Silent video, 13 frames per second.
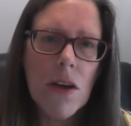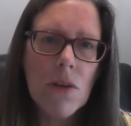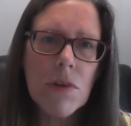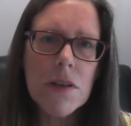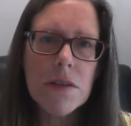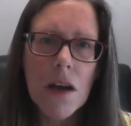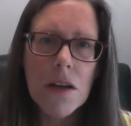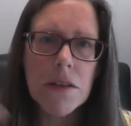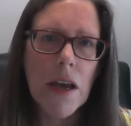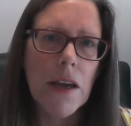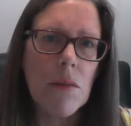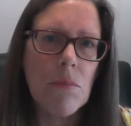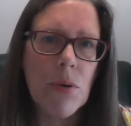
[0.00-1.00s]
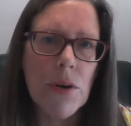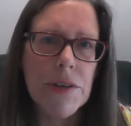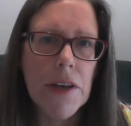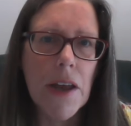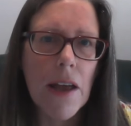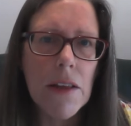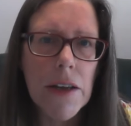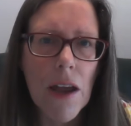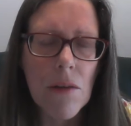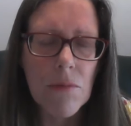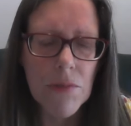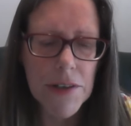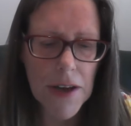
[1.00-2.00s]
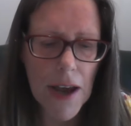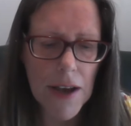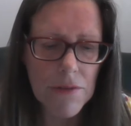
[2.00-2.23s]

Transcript: We start taking personality and um, we take,